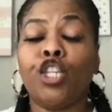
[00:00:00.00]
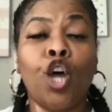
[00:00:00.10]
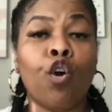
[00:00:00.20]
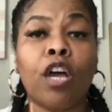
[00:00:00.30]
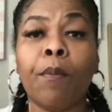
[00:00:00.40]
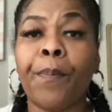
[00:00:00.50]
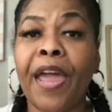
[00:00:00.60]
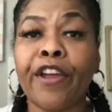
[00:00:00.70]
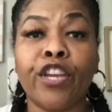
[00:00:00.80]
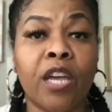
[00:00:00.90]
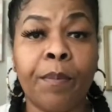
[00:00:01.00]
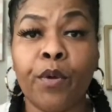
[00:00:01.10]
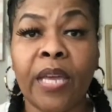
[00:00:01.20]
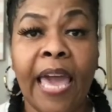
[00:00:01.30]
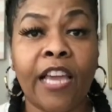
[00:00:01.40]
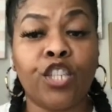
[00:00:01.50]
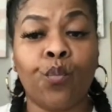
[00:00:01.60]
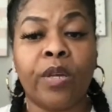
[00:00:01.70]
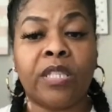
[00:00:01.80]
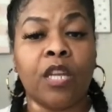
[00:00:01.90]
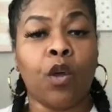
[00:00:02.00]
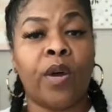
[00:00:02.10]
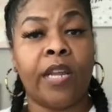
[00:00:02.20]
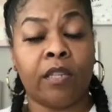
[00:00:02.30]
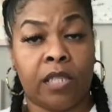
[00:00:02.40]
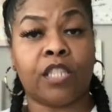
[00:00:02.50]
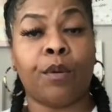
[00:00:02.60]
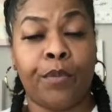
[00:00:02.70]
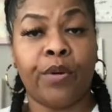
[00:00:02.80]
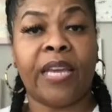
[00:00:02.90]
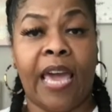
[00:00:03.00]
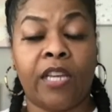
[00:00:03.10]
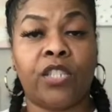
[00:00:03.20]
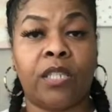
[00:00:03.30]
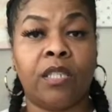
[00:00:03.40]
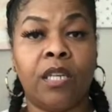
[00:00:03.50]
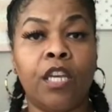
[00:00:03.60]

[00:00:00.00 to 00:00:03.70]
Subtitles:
Don't compare your communication with someone else's communication.